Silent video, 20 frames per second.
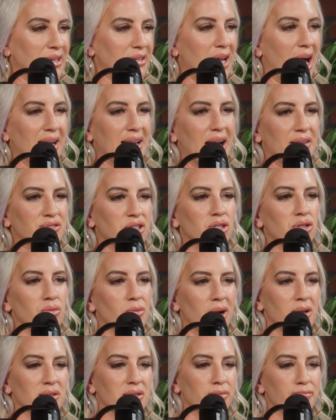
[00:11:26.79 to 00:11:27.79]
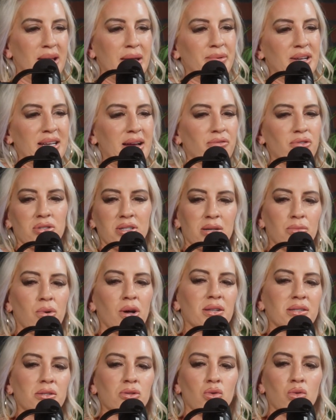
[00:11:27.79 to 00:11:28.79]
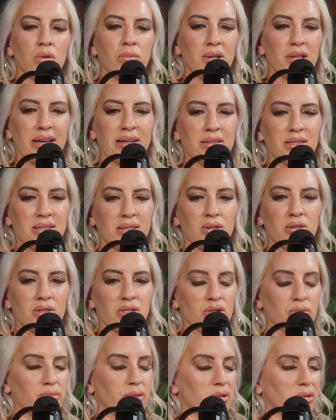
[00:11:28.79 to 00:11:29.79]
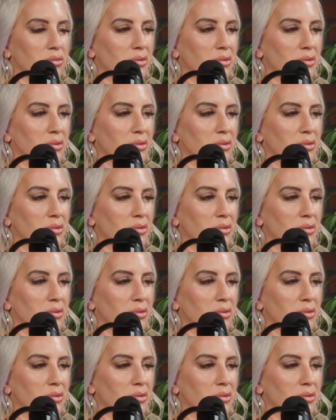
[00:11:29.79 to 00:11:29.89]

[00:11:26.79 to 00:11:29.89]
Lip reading: Not have to do well and maybe never did well in school, but still a super